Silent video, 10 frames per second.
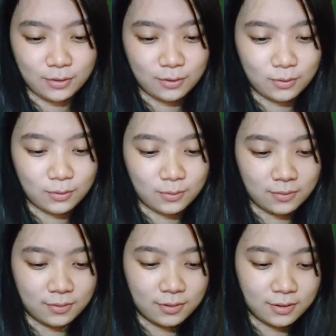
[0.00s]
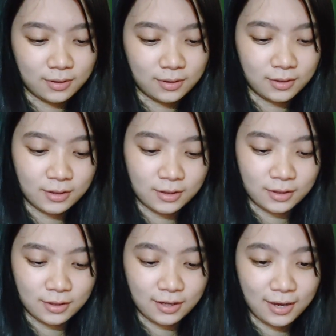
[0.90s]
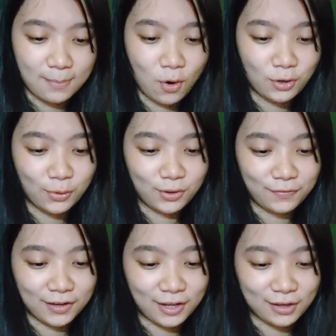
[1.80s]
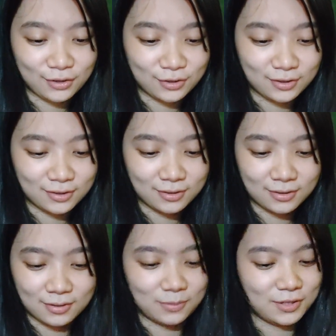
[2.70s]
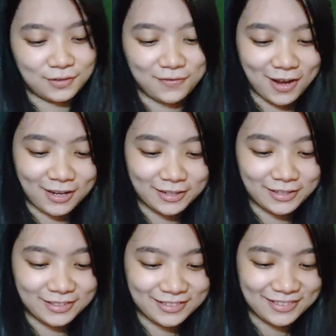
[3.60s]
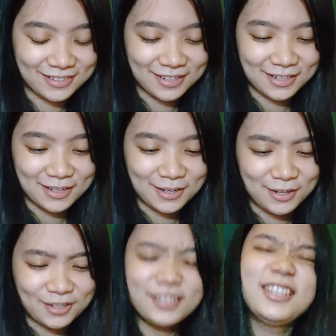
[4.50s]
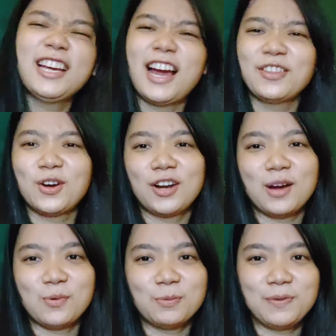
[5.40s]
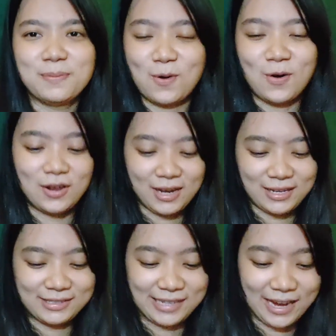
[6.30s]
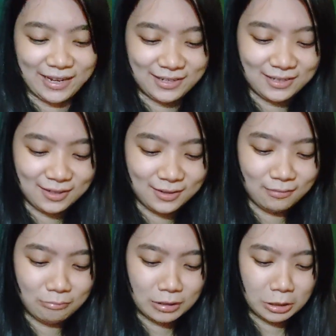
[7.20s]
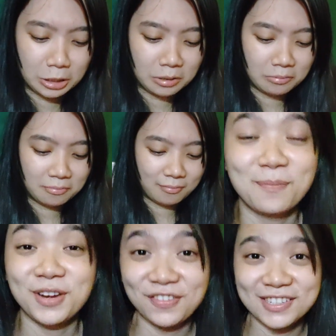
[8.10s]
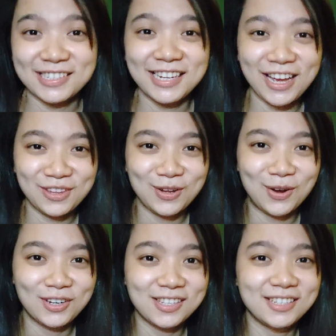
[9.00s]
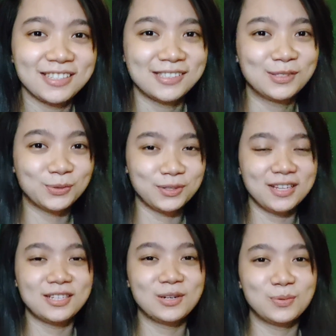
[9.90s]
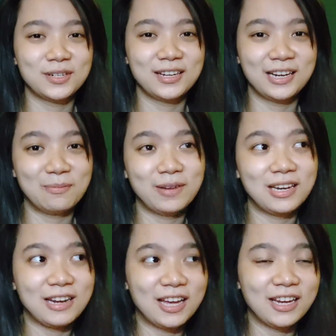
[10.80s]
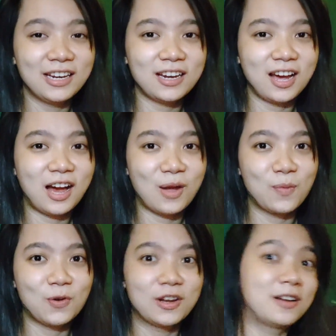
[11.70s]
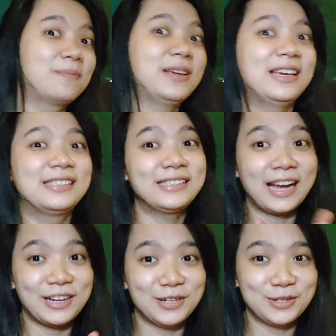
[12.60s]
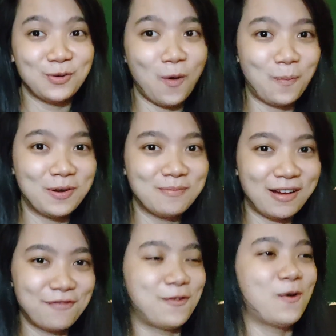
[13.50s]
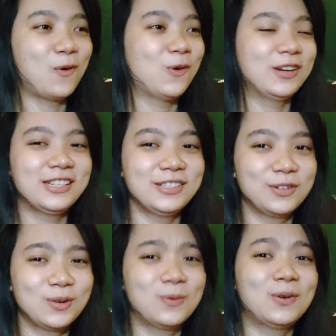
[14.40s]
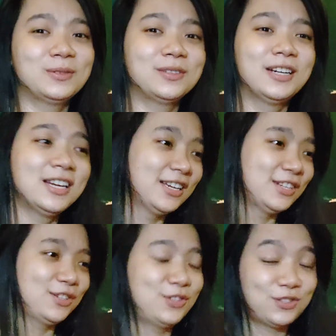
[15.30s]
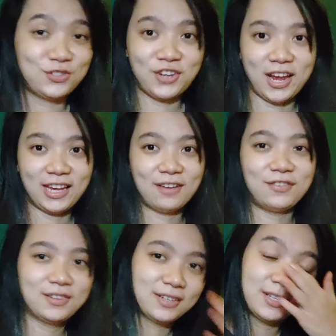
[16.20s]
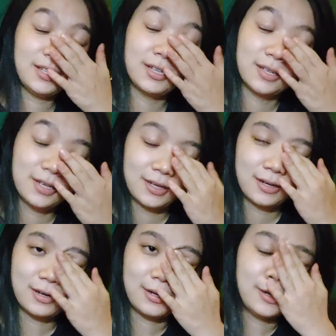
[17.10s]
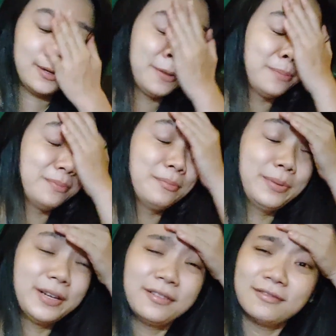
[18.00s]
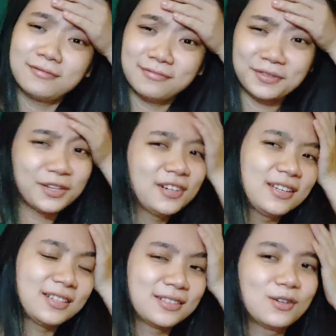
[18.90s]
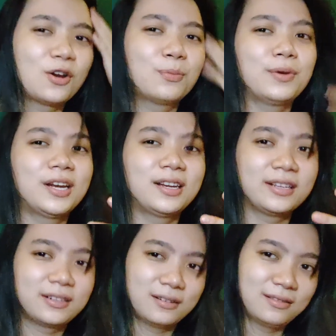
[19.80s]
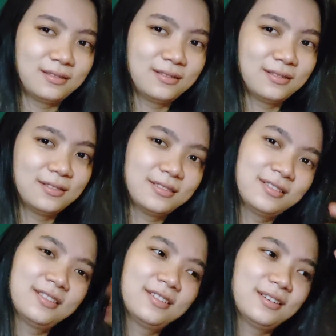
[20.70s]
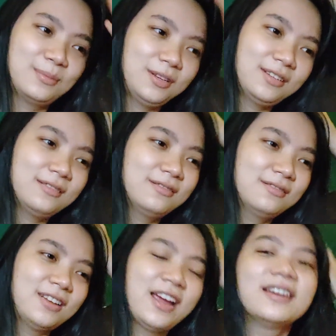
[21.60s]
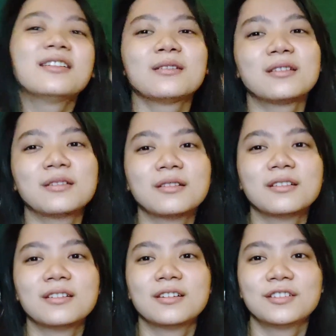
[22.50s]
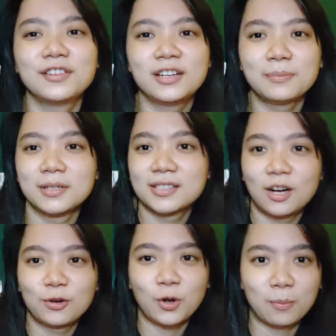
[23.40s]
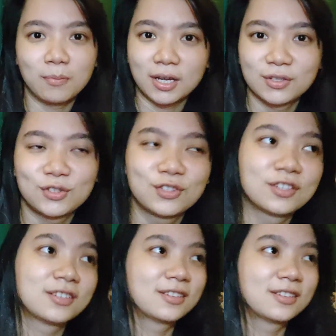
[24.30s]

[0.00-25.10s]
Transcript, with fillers: go. Okay, more notifications, which is fine. Really, I thought I would be more excited, but Previously, I thought that as soon as it would hit midnight, I would be excited to open my phone and, you know, just check everything. Um, but really, it's not a big deal. I mean, I didn't really miss out on much.